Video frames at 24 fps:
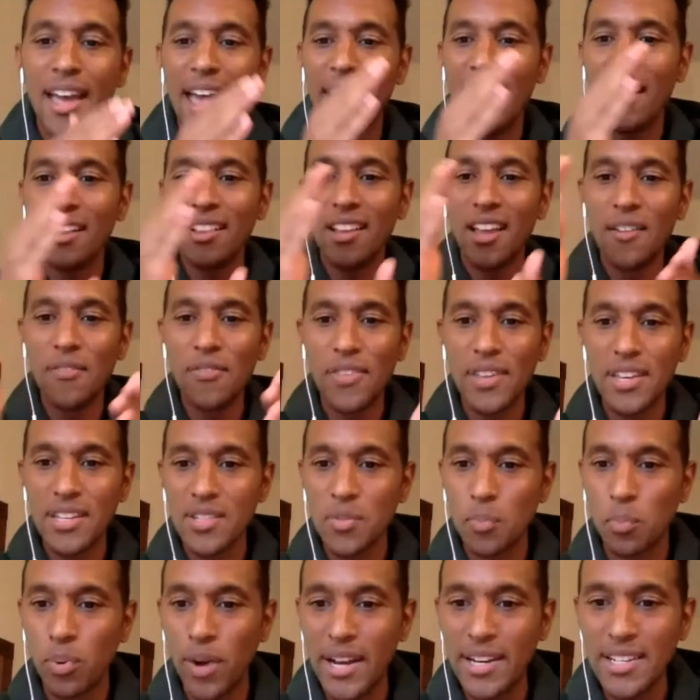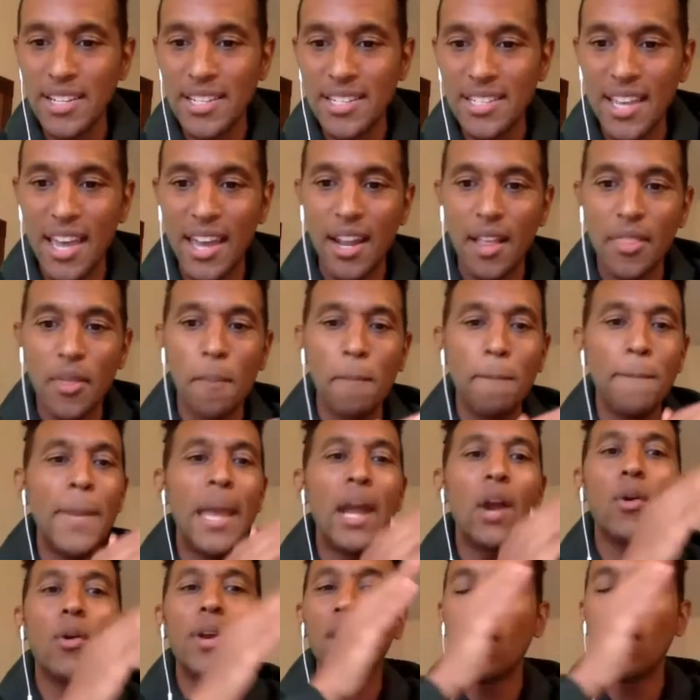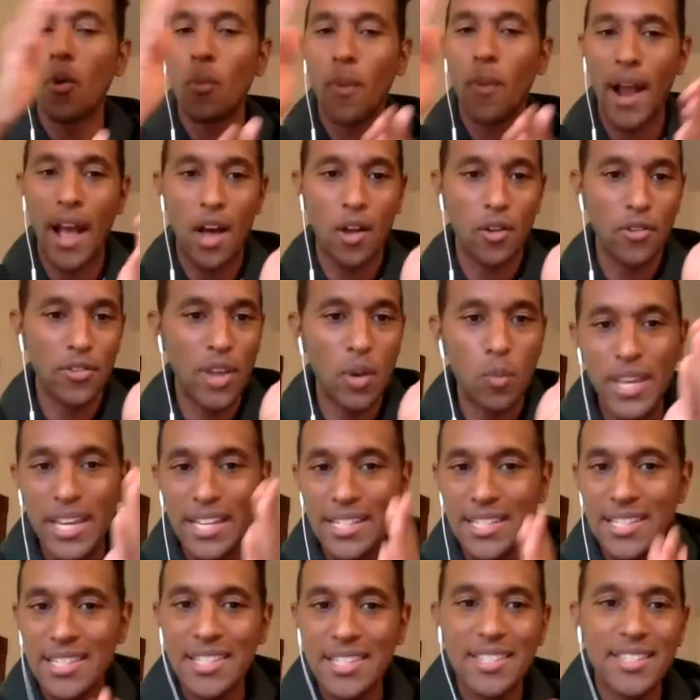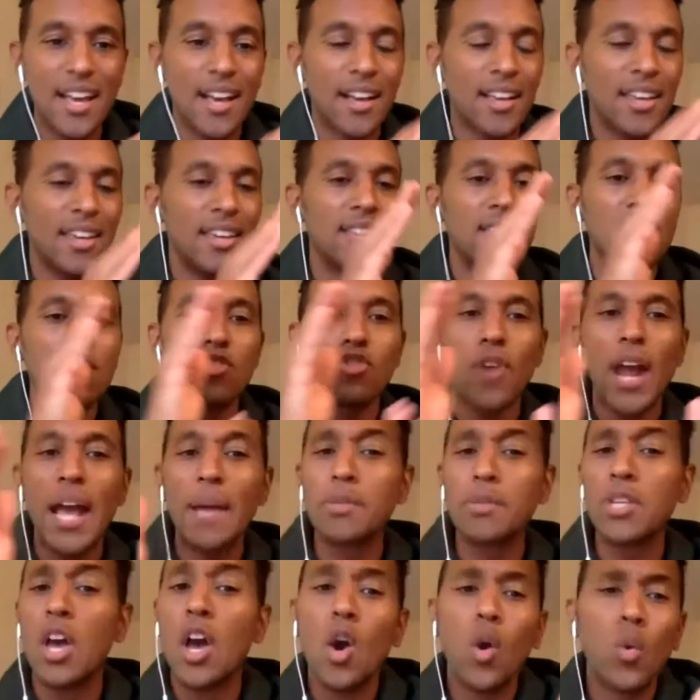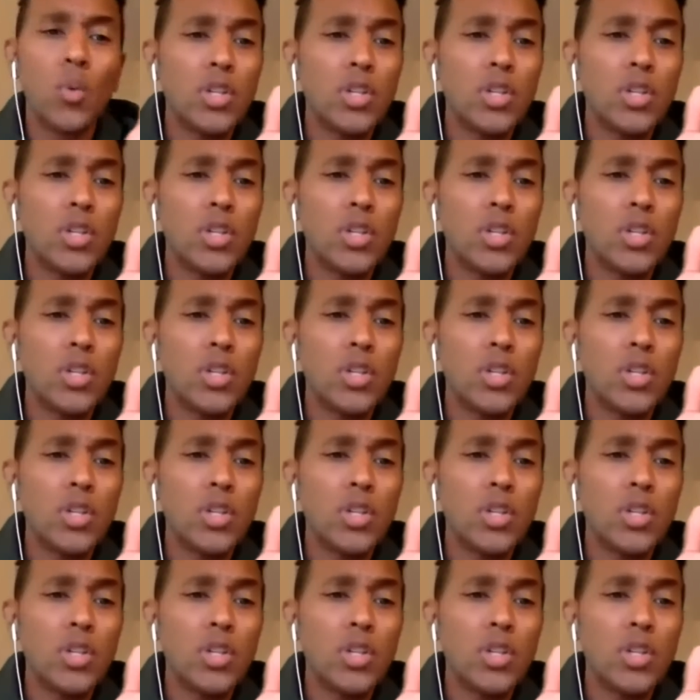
And I love this. Brenda said the merry-go-round, that we get stuck in these traps.